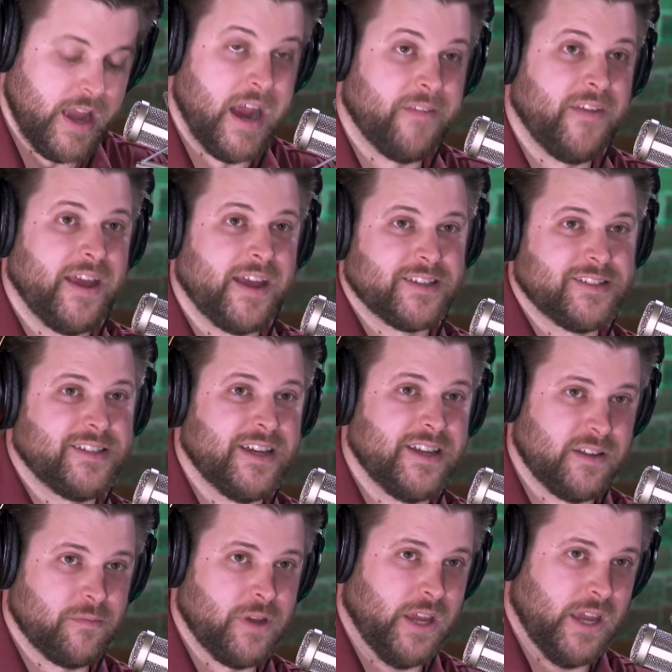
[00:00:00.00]
and they
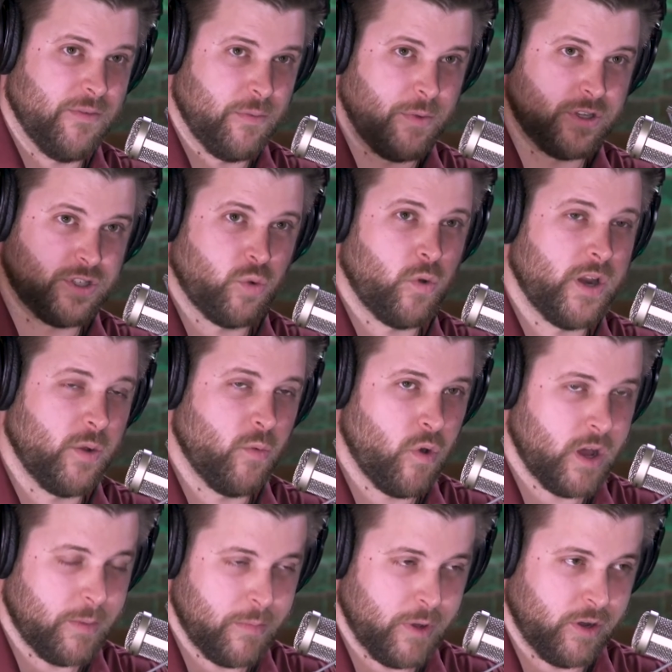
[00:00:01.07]
extend him and give him a
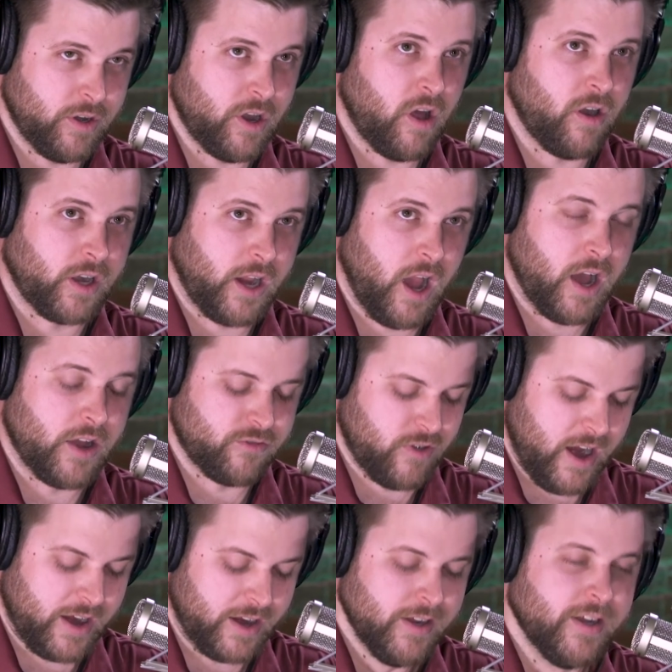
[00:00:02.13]
$21 million
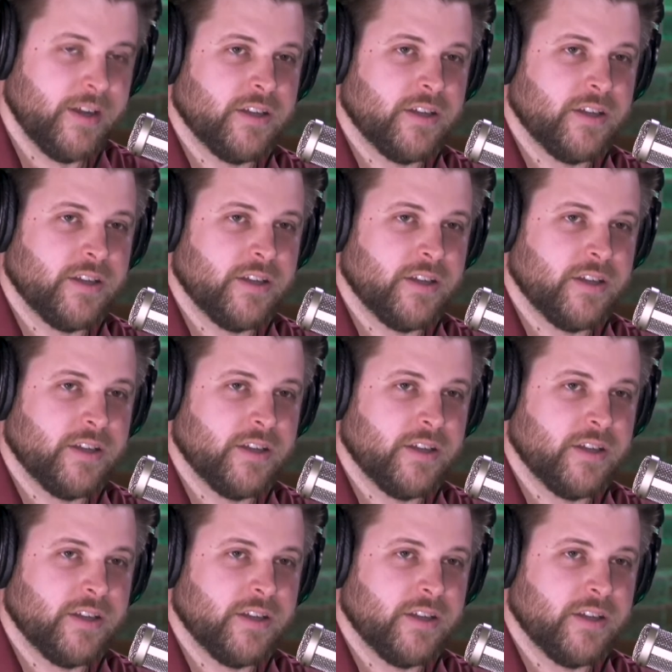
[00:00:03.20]
contract.